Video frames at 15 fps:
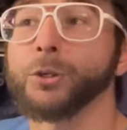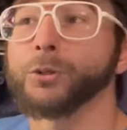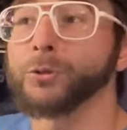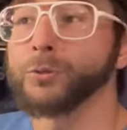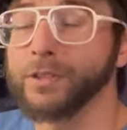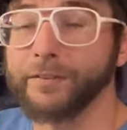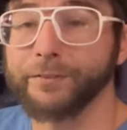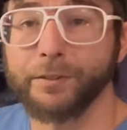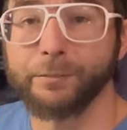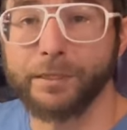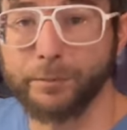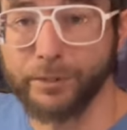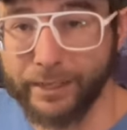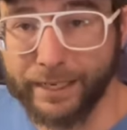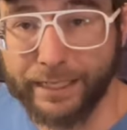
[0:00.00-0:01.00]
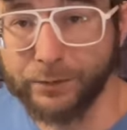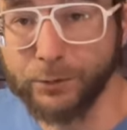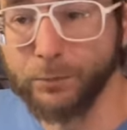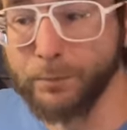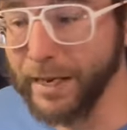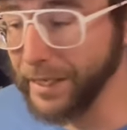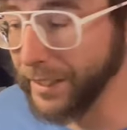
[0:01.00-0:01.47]
to definitely be able to
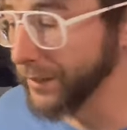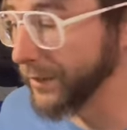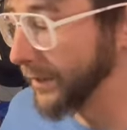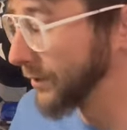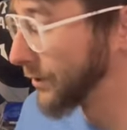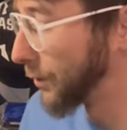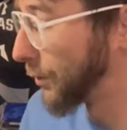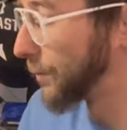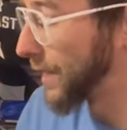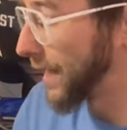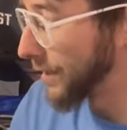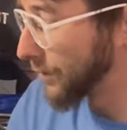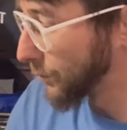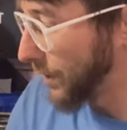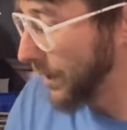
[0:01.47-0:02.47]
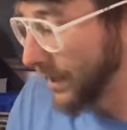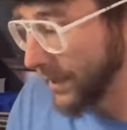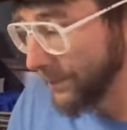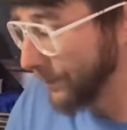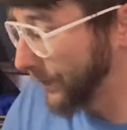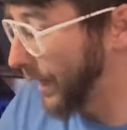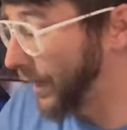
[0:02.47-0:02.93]
handle my area. So that is why
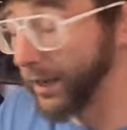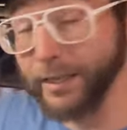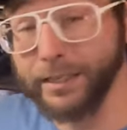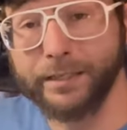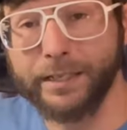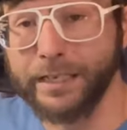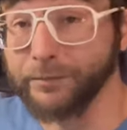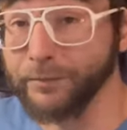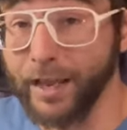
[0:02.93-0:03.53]
I, again,